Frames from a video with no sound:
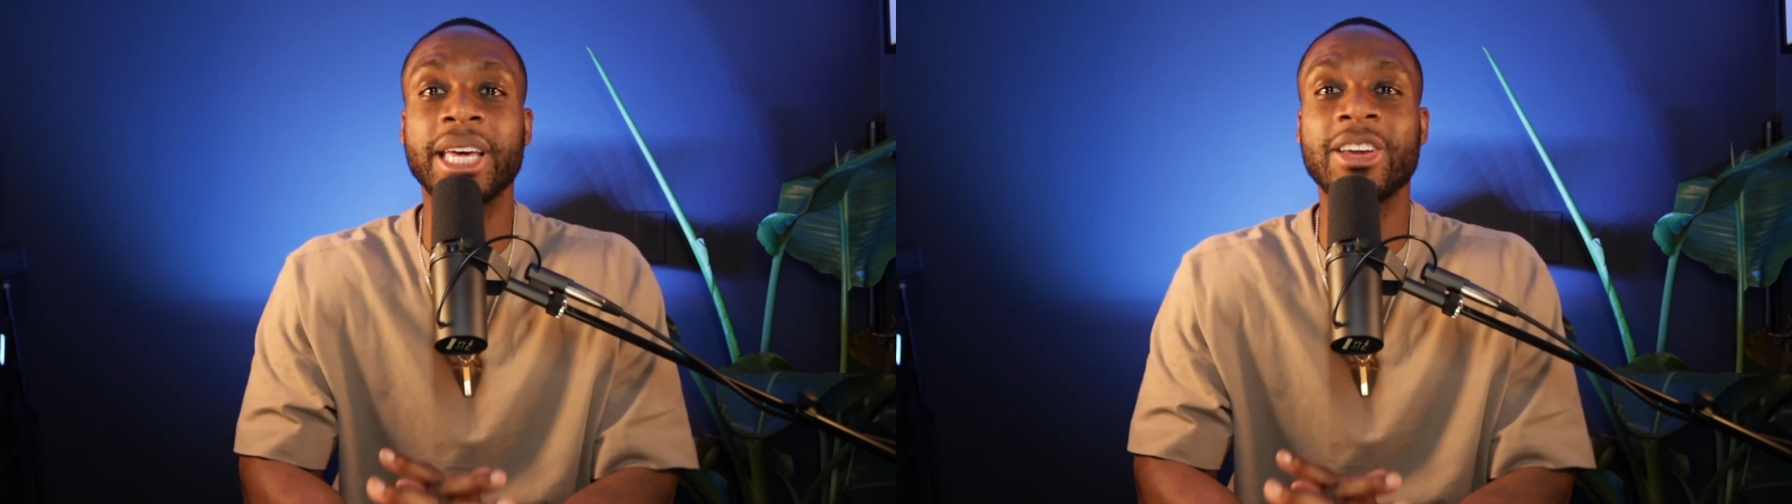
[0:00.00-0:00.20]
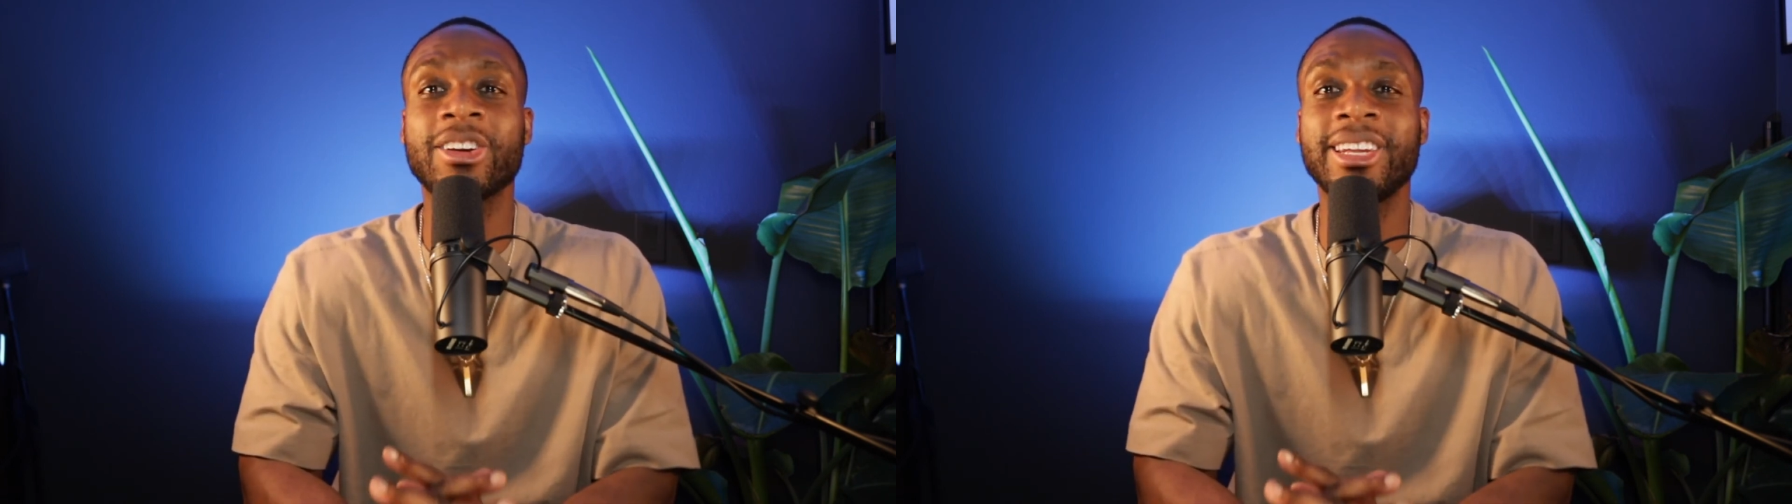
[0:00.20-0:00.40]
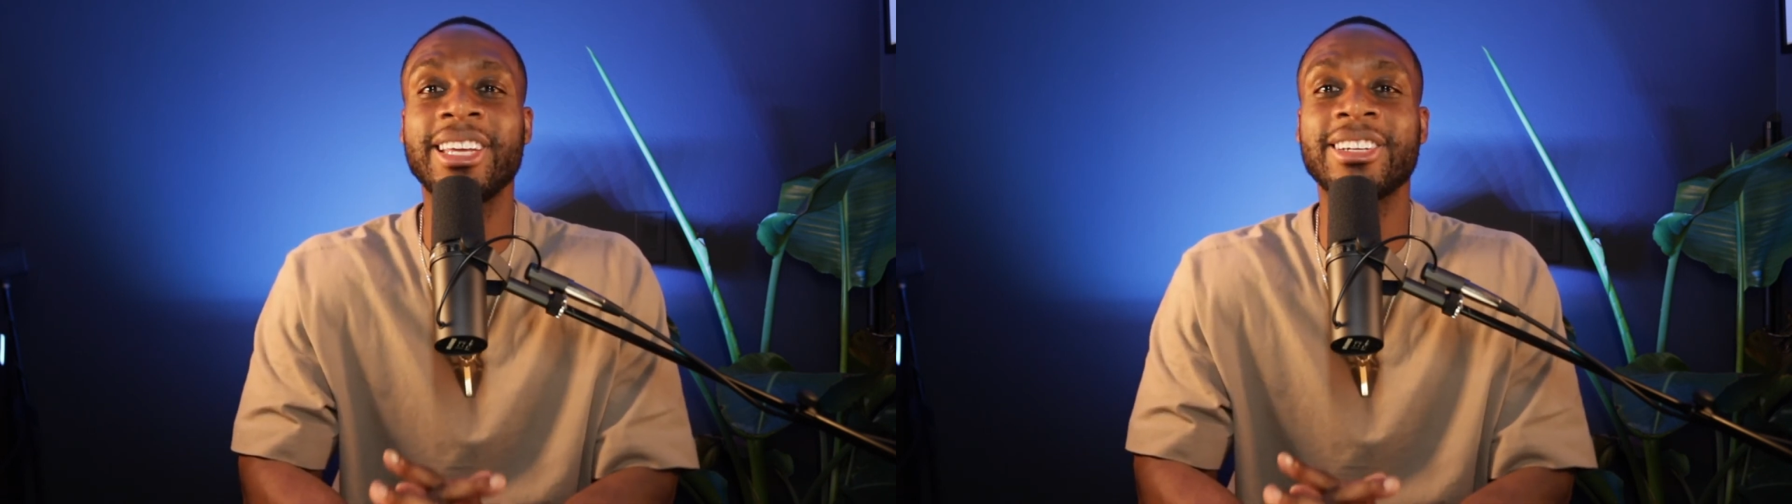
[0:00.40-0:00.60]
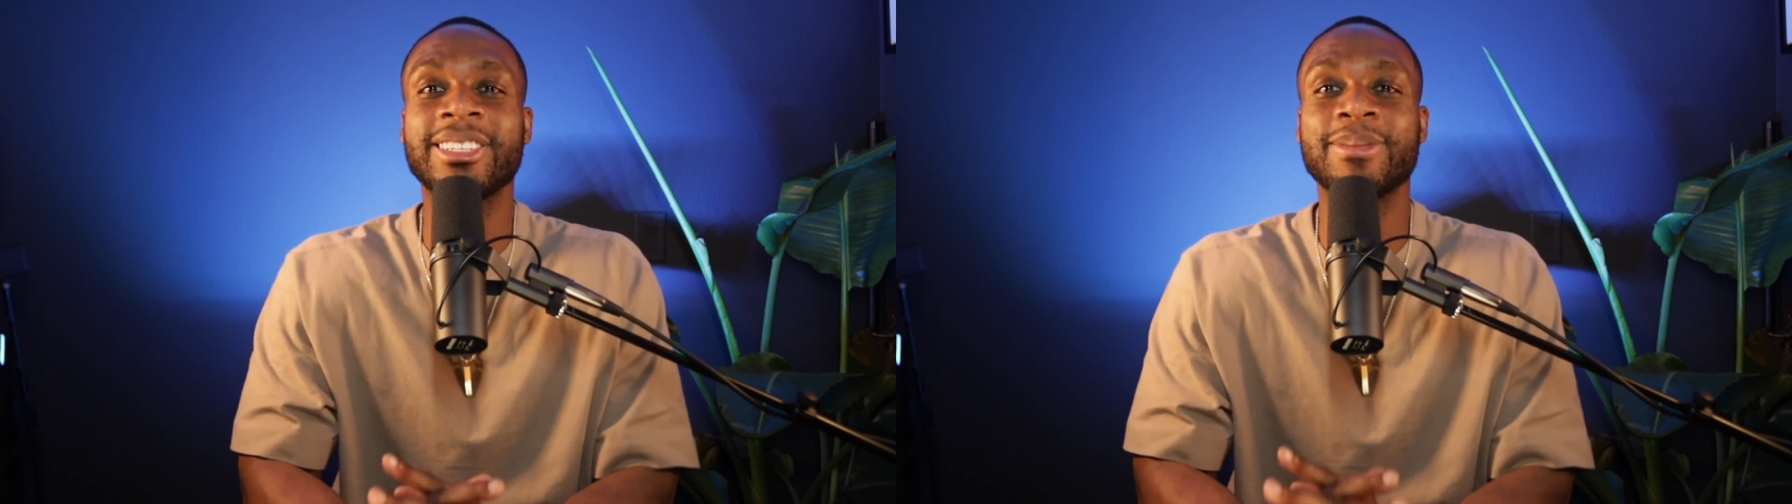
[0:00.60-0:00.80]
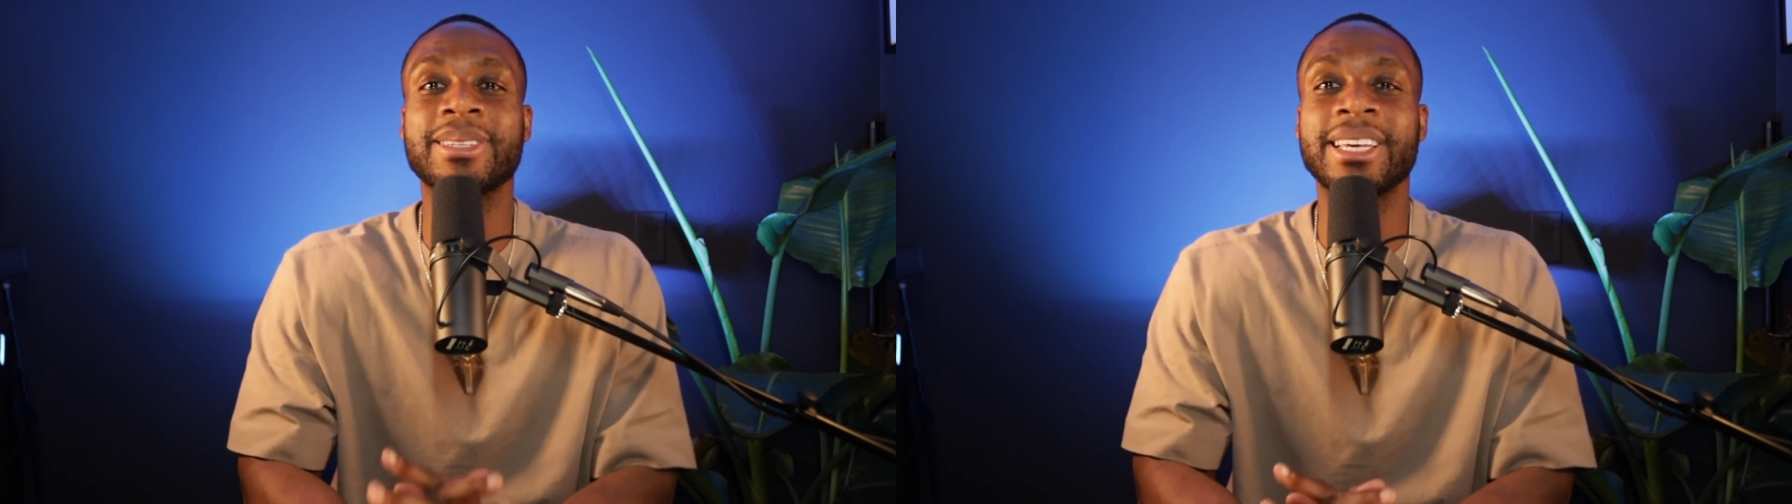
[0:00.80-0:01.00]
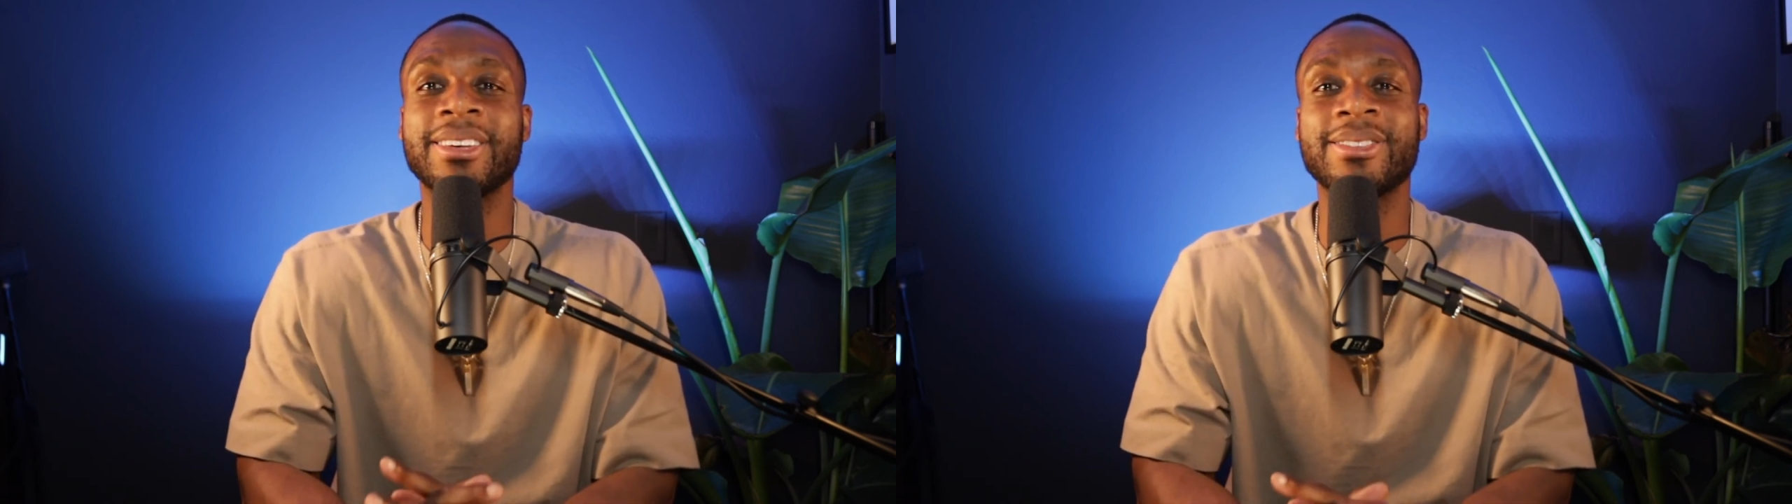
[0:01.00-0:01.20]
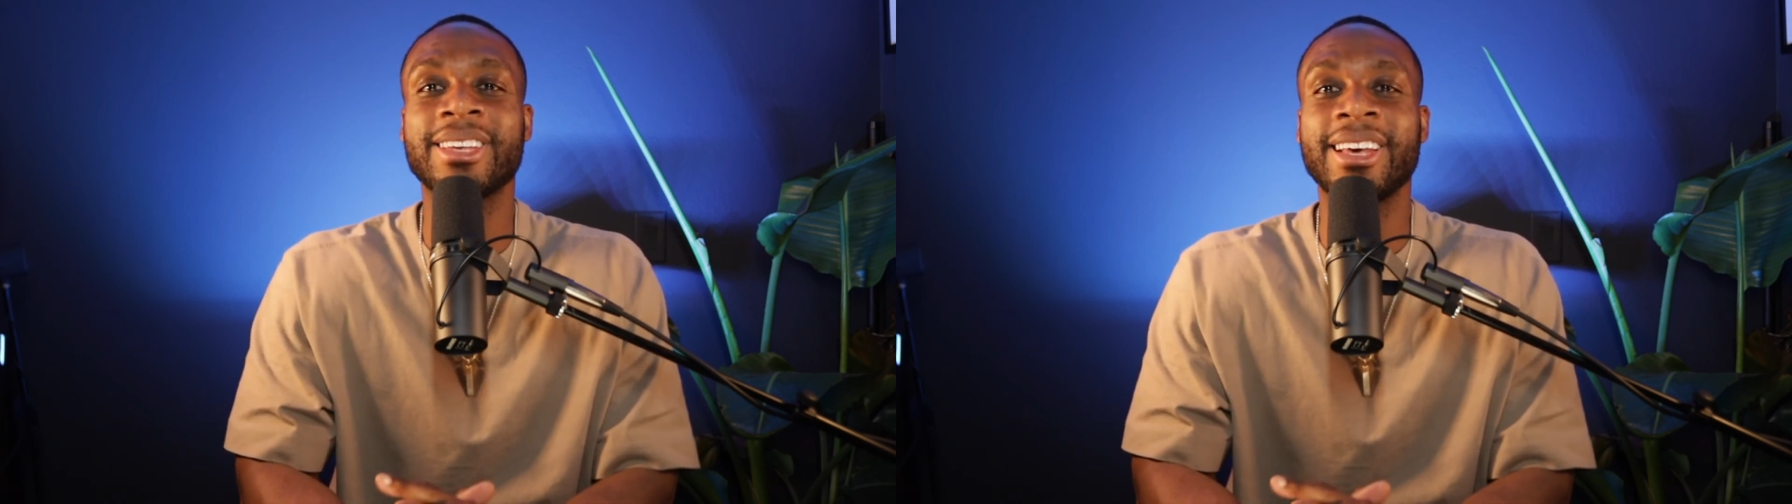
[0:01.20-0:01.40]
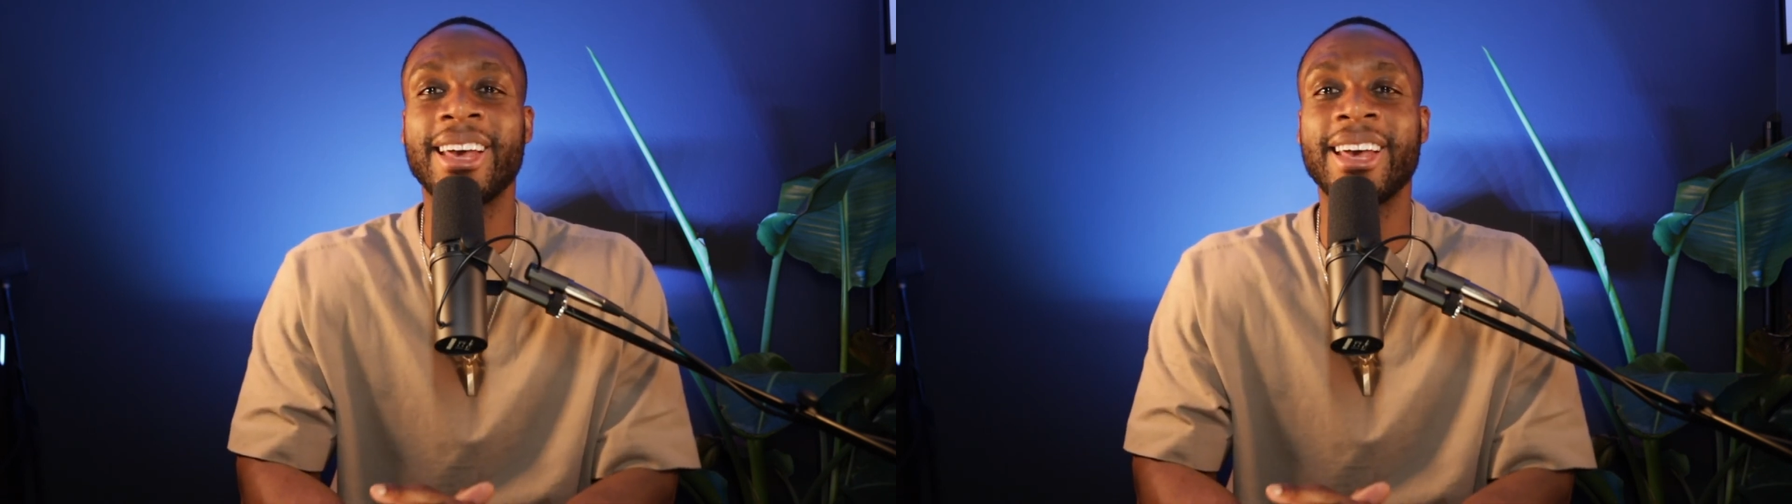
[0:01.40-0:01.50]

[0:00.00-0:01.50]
in your leadership skills.